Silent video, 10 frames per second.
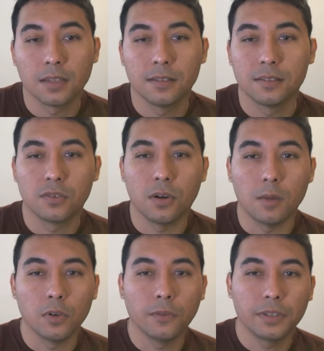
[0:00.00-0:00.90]
So a
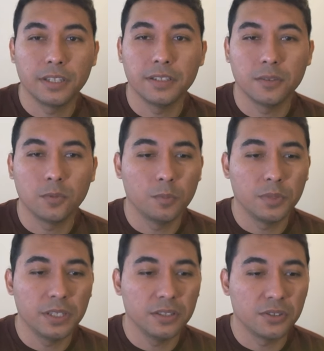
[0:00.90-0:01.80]
move here would
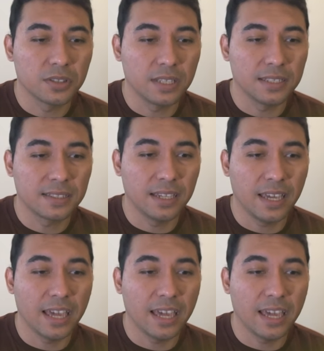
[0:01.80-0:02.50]
be just, let's say,